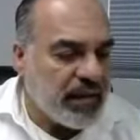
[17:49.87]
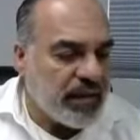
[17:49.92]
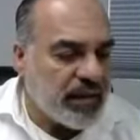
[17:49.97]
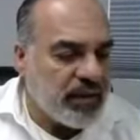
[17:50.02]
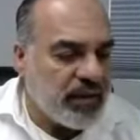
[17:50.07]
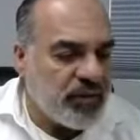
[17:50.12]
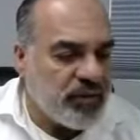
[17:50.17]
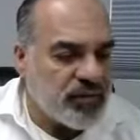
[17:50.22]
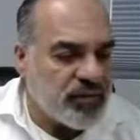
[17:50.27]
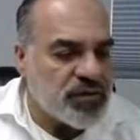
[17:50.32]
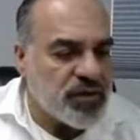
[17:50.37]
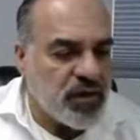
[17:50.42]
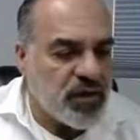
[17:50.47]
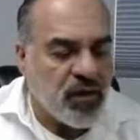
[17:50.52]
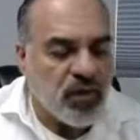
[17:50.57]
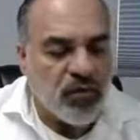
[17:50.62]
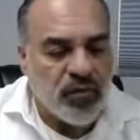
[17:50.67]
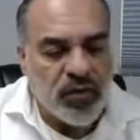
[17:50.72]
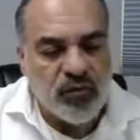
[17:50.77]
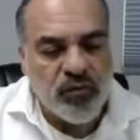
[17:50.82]
years
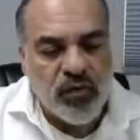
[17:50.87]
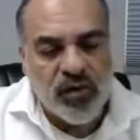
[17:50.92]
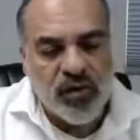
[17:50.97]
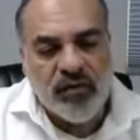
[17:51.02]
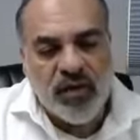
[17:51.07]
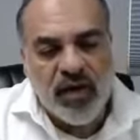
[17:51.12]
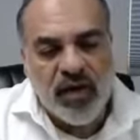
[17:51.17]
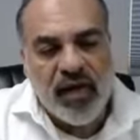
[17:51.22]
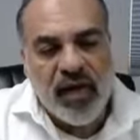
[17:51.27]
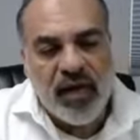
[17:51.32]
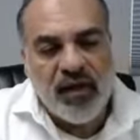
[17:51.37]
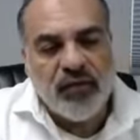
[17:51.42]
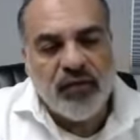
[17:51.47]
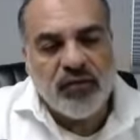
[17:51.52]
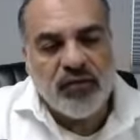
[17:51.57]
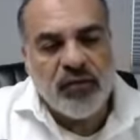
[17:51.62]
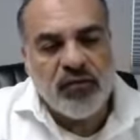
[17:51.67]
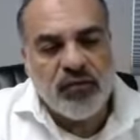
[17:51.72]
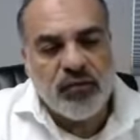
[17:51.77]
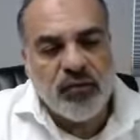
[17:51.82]
ago, in one of the
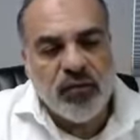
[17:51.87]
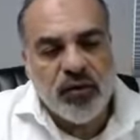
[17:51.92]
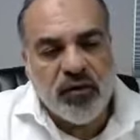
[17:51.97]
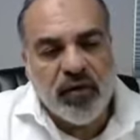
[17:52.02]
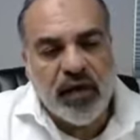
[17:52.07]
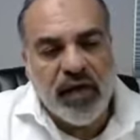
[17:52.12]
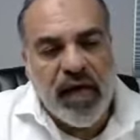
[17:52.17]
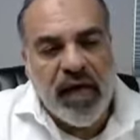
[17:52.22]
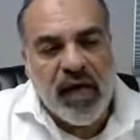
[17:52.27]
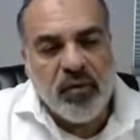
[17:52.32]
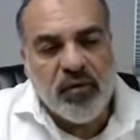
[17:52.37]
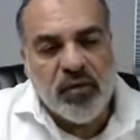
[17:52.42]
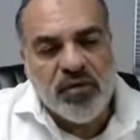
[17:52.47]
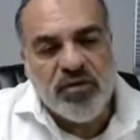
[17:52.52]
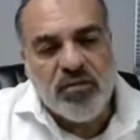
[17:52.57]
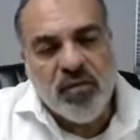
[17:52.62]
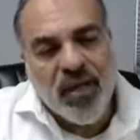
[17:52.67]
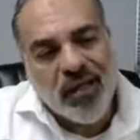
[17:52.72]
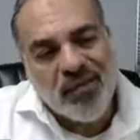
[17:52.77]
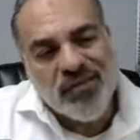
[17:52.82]
cases where the guy was
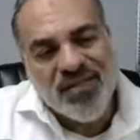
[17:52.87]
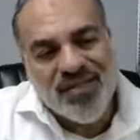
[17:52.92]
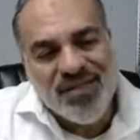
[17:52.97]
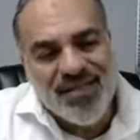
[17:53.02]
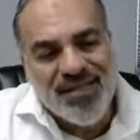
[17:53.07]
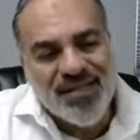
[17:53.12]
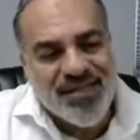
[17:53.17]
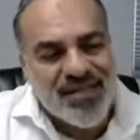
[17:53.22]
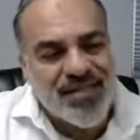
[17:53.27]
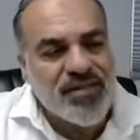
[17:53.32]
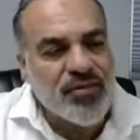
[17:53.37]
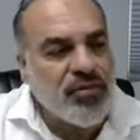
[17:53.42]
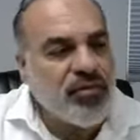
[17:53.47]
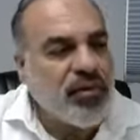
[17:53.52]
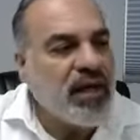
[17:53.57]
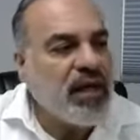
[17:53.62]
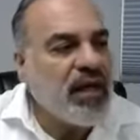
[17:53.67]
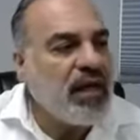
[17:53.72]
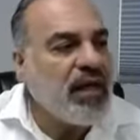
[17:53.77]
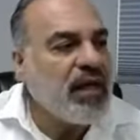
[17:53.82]
about
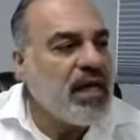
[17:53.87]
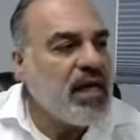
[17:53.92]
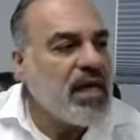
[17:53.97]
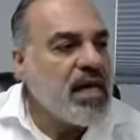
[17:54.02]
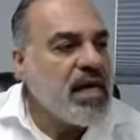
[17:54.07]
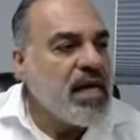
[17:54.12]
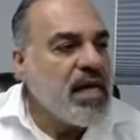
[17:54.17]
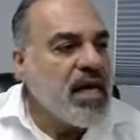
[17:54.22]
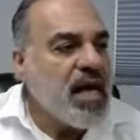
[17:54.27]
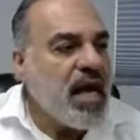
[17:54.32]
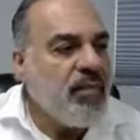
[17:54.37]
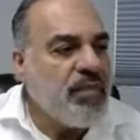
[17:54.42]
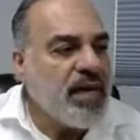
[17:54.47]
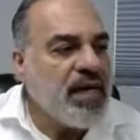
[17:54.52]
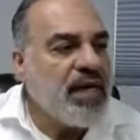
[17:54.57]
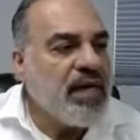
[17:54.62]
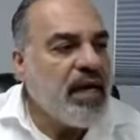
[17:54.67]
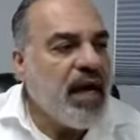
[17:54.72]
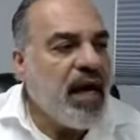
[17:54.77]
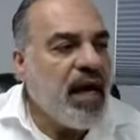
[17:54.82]
6'3", a
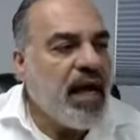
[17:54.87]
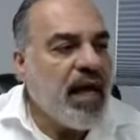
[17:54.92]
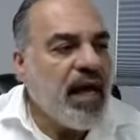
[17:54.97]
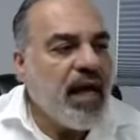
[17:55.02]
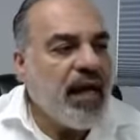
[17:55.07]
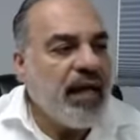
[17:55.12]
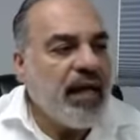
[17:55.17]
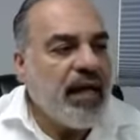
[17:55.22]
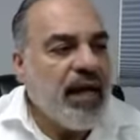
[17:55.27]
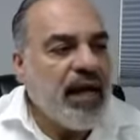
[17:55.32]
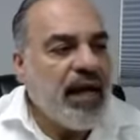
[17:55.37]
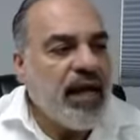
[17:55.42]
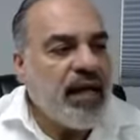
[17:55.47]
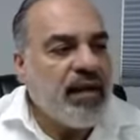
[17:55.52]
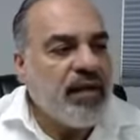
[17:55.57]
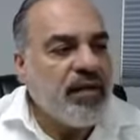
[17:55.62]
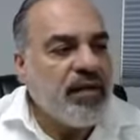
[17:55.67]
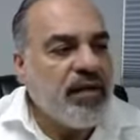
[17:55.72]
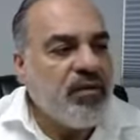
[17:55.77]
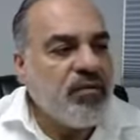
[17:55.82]
big guy,
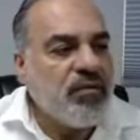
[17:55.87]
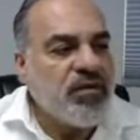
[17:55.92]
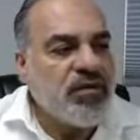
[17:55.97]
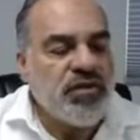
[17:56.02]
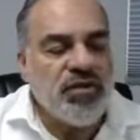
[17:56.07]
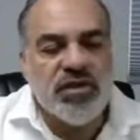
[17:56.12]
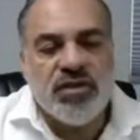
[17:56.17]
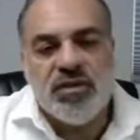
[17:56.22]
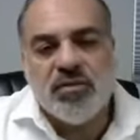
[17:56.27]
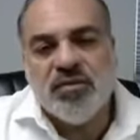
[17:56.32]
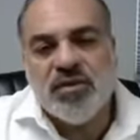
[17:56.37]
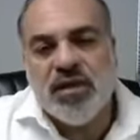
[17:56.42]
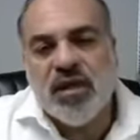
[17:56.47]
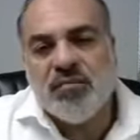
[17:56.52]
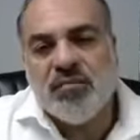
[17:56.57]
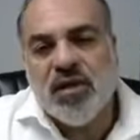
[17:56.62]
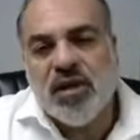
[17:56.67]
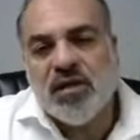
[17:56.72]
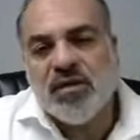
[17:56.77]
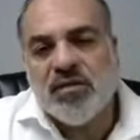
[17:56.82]
and he was just
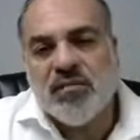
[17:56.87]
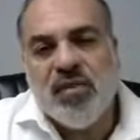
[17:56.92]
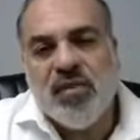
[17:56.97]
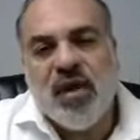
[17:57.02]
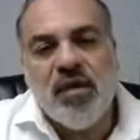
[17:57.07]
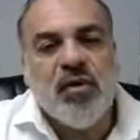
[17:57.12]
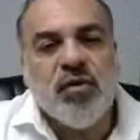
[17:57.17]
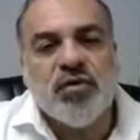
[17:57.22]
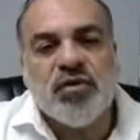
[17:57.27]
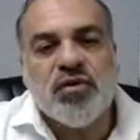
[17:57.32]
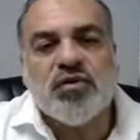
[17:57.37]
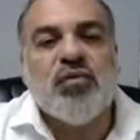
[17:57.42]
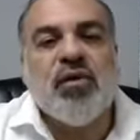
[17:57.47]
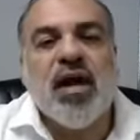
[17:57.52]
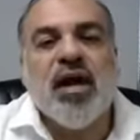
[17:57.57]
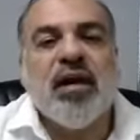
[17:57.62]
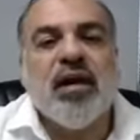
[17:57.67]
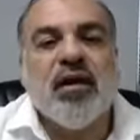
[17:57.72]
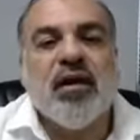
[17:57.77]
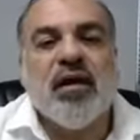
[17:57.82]
upset because the baby was
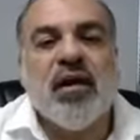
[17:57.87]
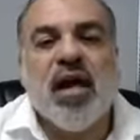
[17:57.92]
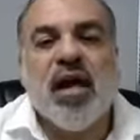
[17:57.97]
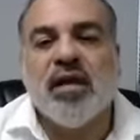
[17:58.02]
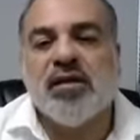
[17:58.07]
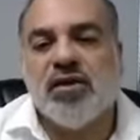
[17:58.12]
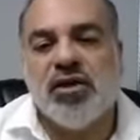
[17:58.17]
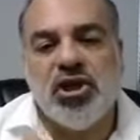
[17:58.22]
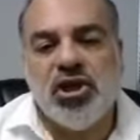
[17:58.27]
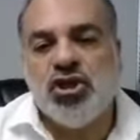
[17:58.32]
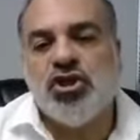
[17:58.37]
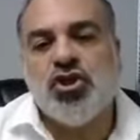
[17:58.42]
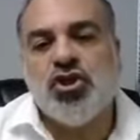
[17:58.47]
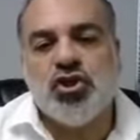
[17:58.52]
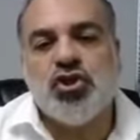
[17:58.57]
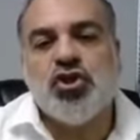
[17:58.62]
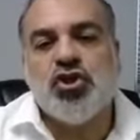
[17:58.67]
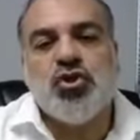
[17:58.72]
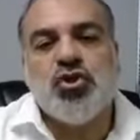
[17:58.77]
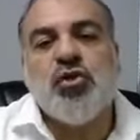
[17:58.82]
crying a lot, and he just
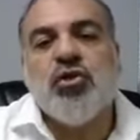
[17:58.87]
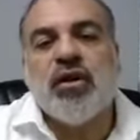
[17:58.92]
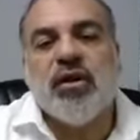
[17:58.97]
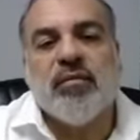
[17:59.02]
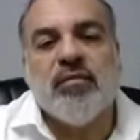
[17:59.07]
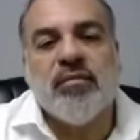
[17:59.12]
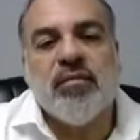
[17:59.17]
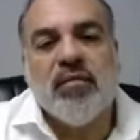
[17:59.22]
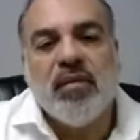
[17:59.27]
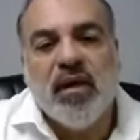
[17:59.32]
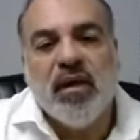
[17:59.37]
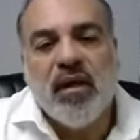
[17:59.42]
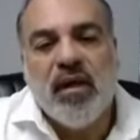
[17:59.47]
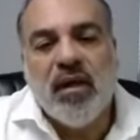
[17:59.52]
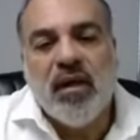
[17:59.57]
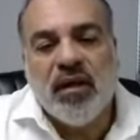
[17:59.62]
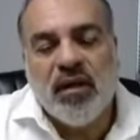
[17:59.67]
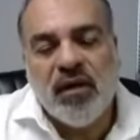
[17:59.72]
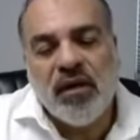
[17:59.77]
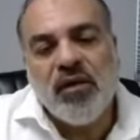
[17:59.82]
shook him,
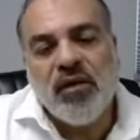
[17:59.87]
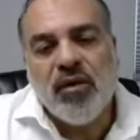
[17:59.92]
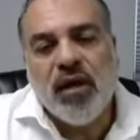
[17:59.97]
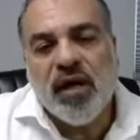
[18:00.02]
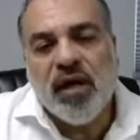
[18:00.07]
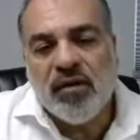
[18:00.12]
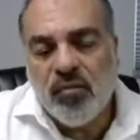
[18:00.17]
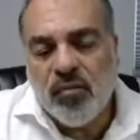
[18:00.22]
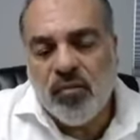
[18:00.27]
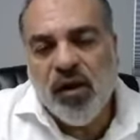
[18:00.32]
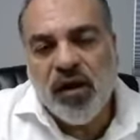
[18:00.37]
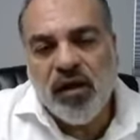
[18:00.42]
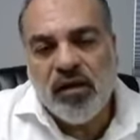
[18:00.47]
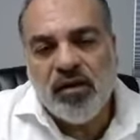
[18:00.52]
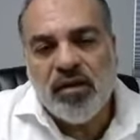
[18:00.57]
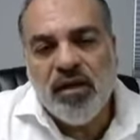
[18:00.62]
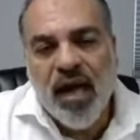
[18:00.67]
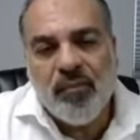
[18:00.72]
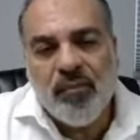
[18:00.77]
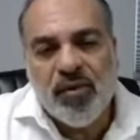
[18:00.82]
and he created
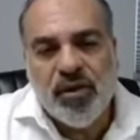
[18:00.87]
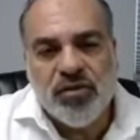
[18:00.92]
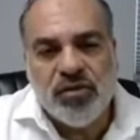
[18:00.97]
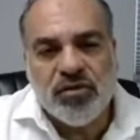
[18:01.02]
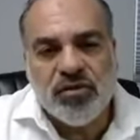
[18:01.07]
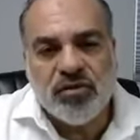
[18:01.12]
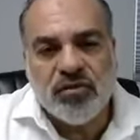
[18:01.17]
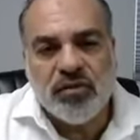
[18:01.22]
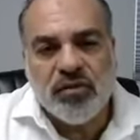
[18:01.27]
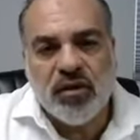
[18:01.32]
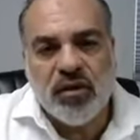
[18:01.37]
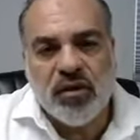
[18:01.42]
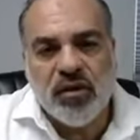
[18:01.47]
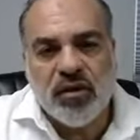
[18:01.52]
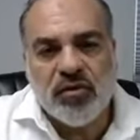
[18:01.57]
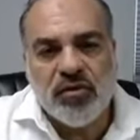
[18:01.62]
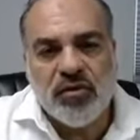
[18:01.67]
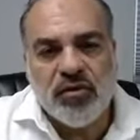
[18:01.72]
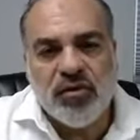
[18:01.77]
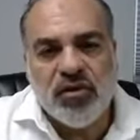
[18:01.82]
brain damage
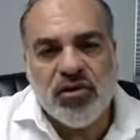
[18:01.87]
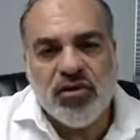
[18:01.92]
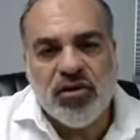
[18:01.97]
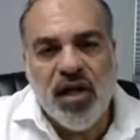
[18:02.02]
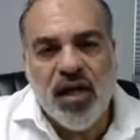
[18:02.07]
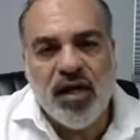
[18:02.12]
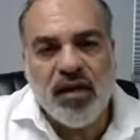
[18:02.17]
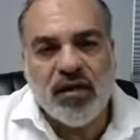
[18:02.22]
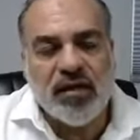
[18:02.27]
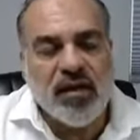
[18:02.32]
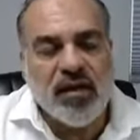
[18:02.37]
to the child.